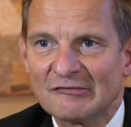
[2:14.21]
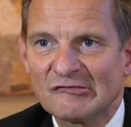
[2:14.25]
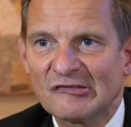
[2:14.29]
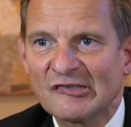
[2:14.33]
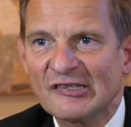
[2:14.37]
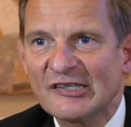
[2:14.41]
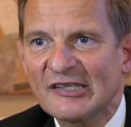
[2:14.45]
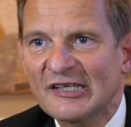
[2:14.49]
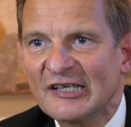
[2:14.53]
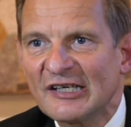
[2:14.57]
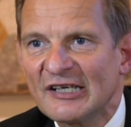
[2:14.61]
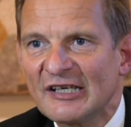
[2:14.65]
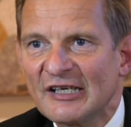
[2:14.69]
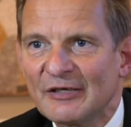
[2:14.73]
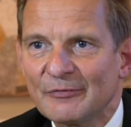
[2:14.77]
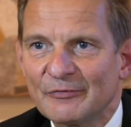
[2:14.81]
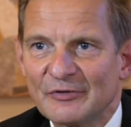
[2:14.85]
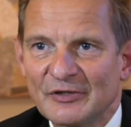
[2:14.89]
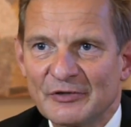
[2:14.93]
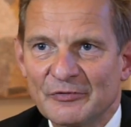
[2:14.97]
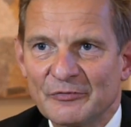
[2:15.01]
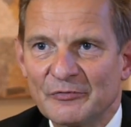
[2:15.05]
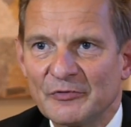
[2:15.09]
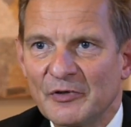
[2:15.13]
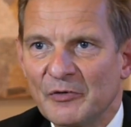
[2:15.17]
yeah,
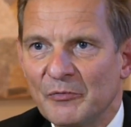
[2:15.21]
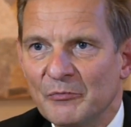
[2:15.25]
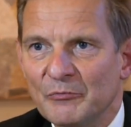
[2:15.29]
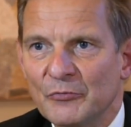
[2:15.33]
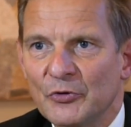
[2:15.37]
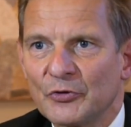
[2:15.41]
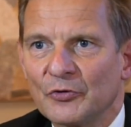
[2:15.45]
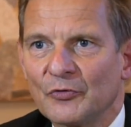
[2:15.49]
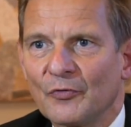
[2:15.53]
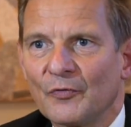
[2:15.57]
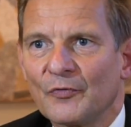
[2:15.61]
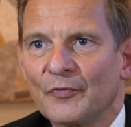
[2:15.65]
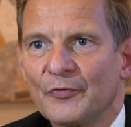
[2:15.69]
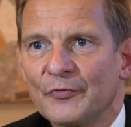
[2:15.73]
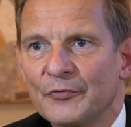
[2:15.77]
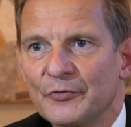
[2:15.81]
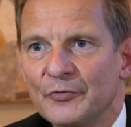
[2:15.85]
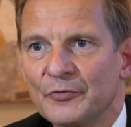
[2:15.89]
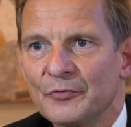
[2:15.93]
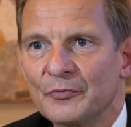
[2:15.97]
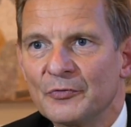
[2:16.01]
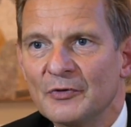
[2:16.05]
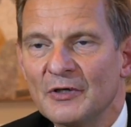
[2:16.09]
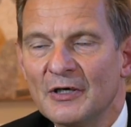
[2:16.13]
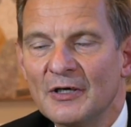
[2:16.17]
we will muddle
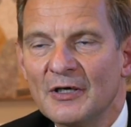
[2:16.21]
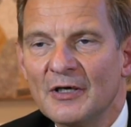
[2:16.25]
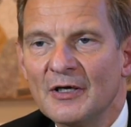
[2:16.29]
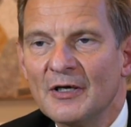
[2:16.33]
through.